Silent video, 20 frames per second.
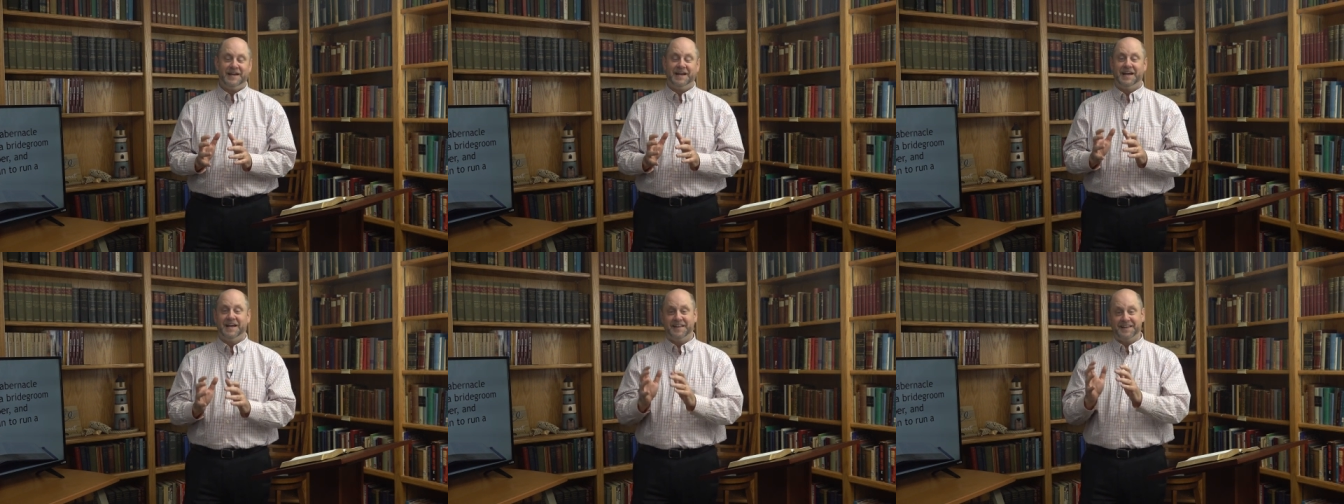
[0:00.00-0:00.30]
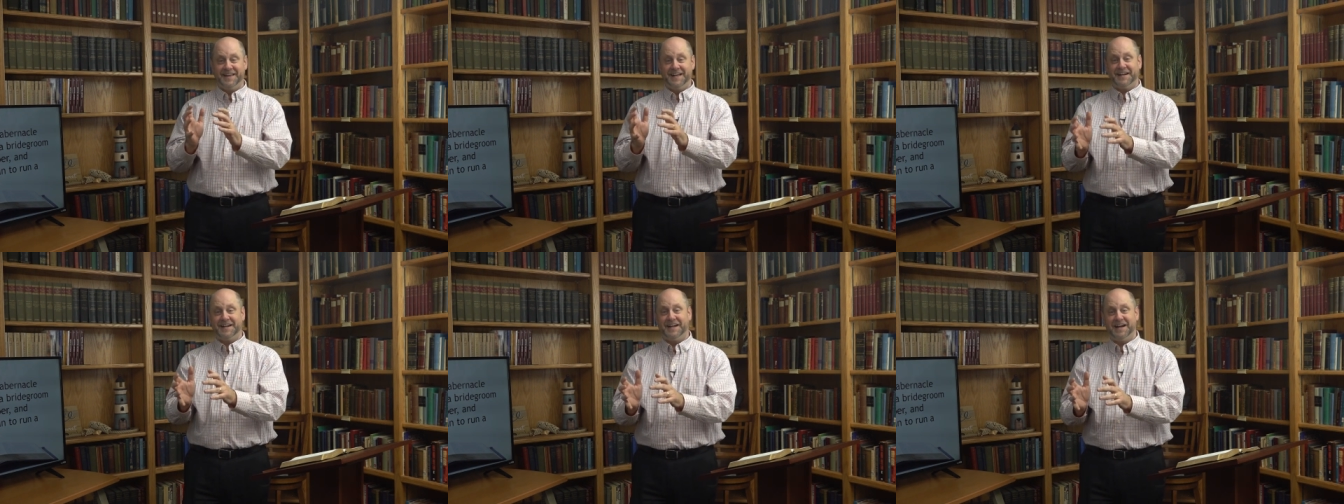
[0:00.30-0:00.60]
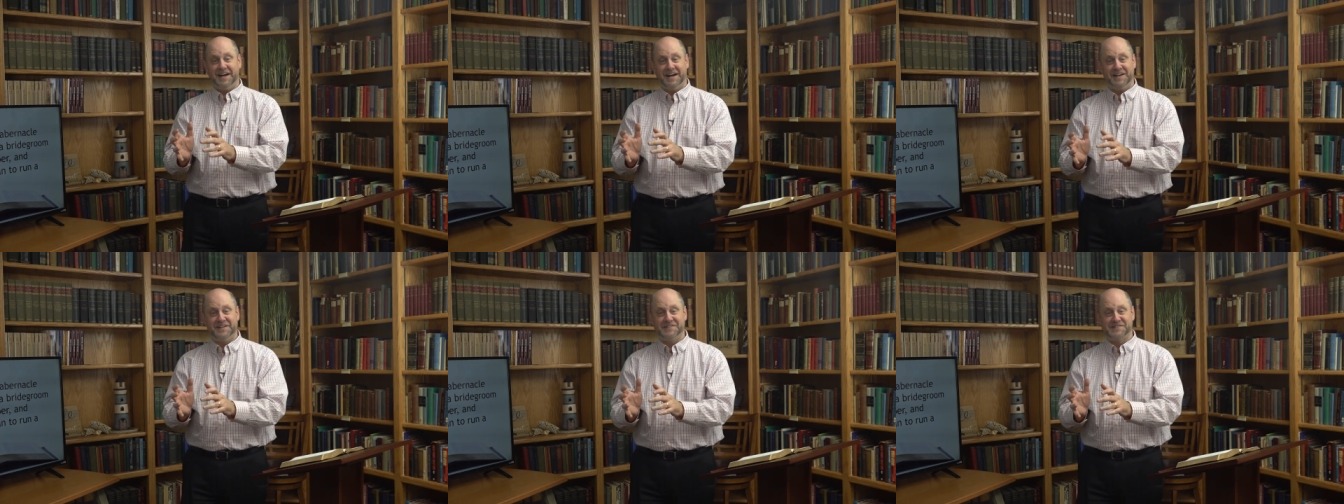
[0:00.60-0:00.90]
and that
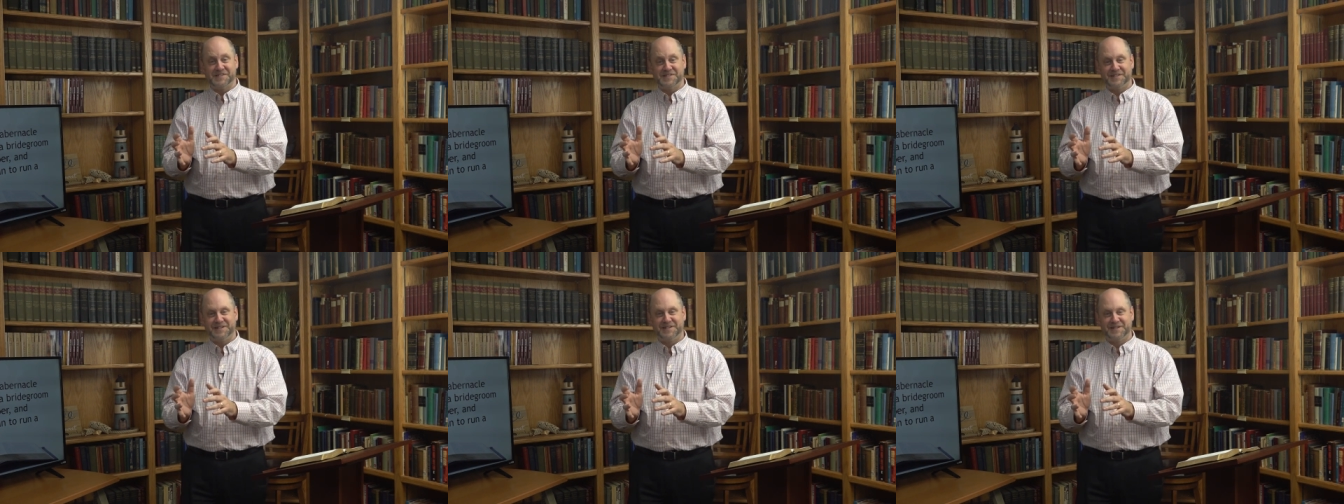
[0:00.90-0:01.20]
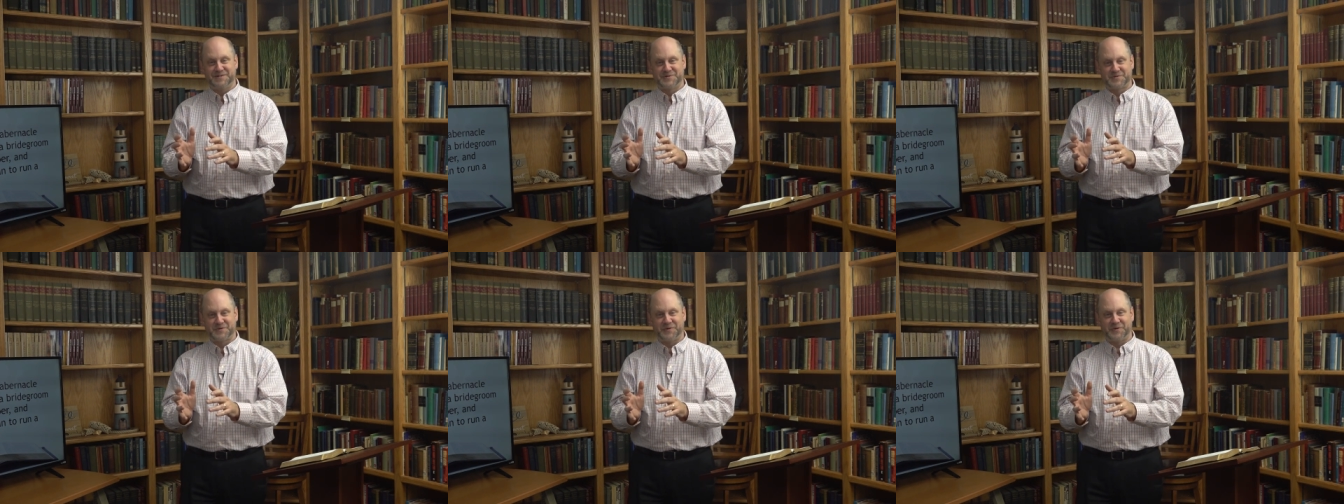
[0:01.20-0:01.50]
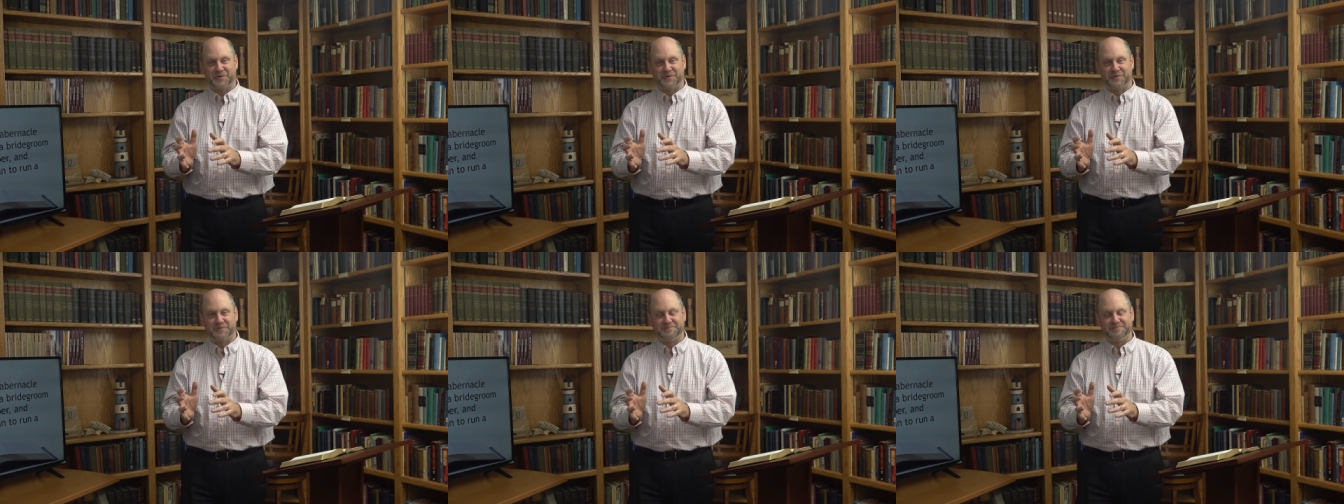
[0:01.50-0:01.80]
God is in
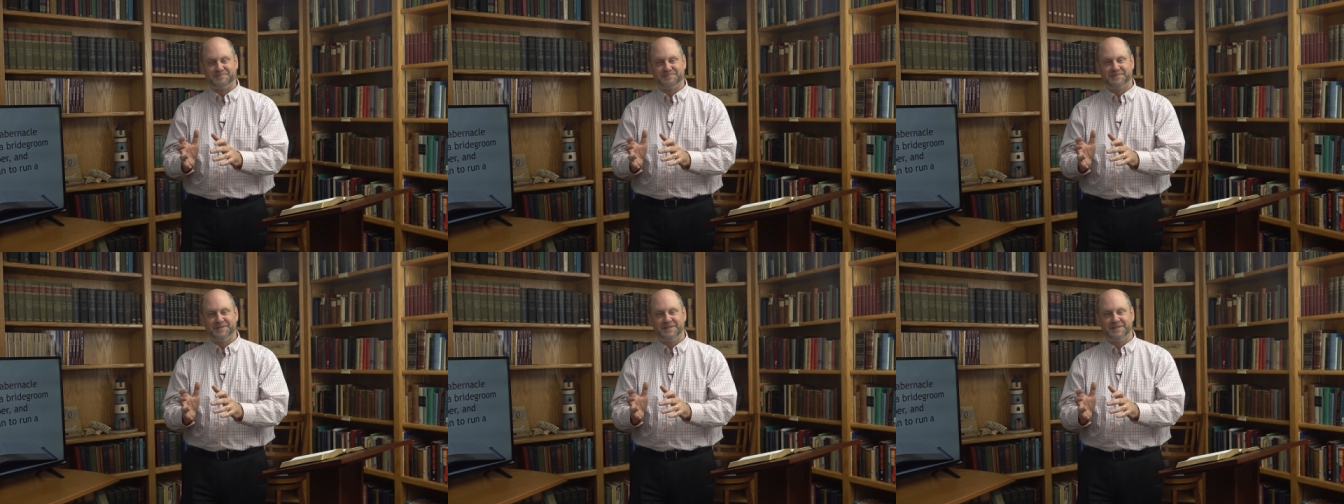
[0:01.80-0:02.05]
control.